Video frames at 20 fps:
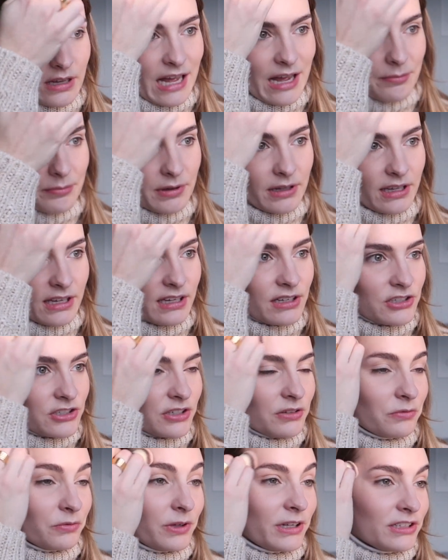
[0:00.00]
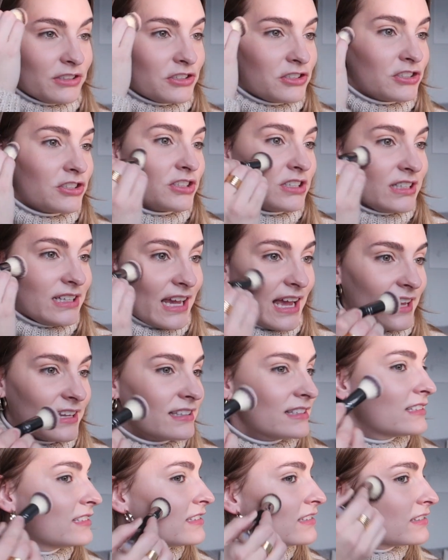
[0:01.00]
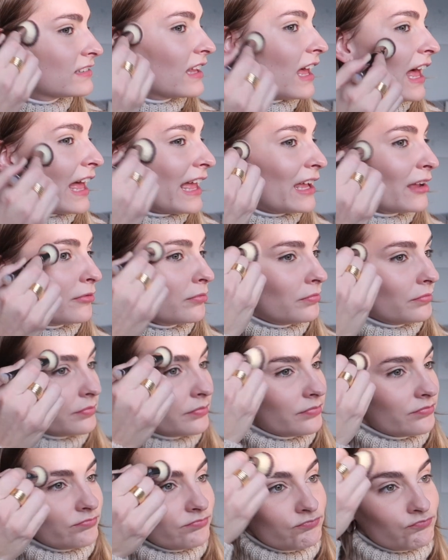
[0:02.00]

application, which yes, I am